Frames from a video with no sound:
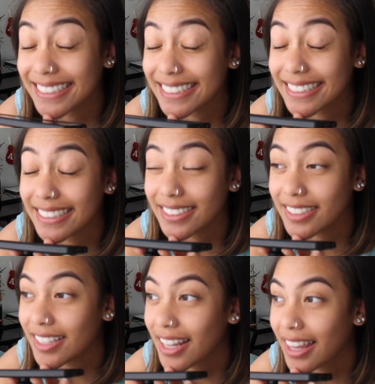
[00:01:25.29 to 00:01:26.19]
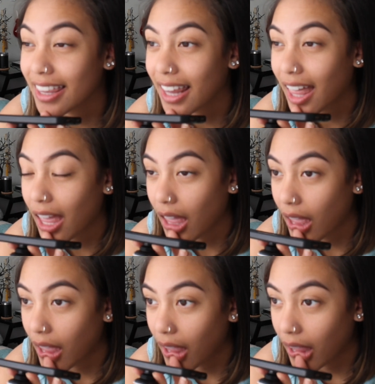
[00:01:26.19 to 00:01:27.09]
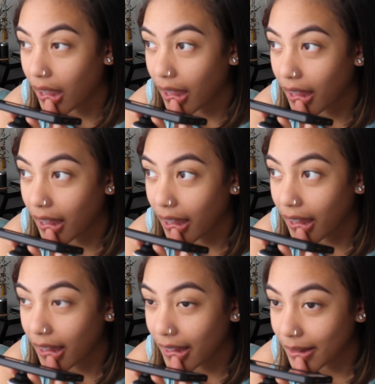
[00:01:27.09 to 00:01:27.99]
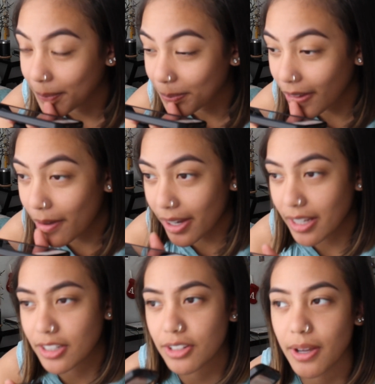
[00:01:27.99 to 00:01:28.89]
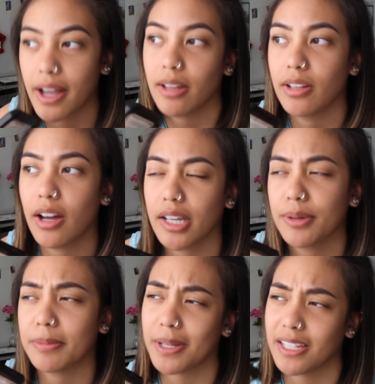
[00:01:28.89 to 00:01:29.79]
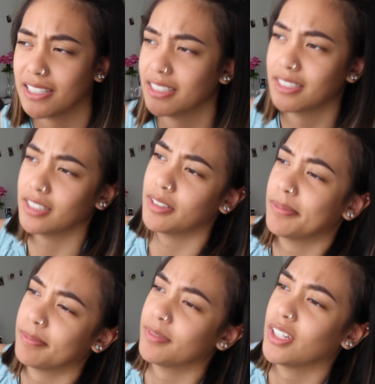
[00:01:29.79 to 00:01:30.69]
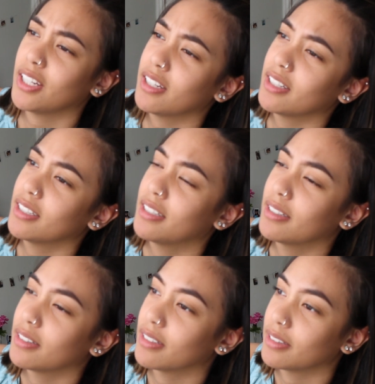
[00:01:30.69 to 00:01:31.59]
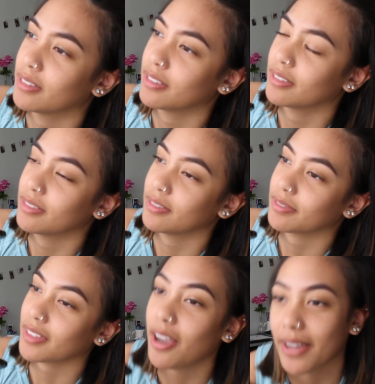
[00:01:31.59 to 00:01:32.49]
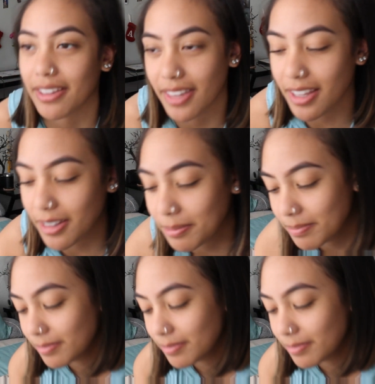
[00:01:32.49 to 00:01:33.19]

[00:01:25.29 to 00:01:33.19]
Alright, your total is twenty-five sixty-three. Okay, and do you know how long it would be? About fifteen minutes. Okay, thank you.